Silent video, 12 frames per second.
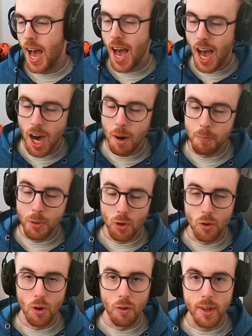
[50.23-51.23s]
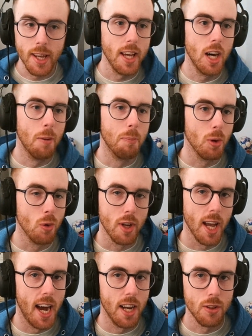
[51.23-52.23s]
help you, okay? Help you
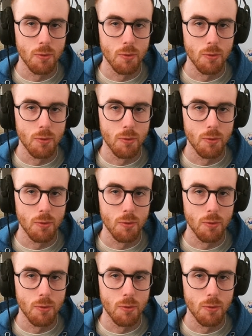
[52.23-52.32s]
guys